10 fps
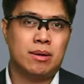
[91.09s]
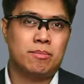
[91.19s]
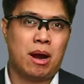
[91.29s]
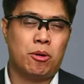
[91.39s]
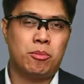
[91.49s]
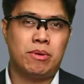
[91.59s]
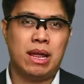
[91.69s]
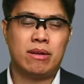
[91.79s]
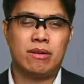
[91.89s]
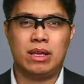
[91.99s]
power
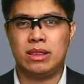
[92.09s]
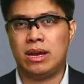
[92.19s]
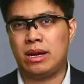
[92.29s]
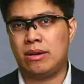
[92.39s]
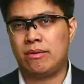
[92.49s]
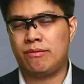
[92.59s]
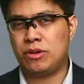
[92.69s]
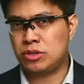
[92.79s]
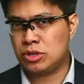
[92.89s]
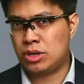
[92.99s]
brick in their
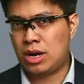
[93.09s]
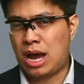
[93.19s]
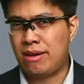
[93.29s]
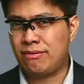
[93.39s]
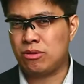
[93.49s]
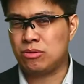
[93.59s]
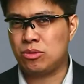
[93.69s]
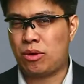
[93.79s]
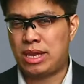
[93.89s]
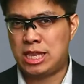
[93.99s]
future iPhone
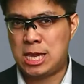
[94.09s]
20.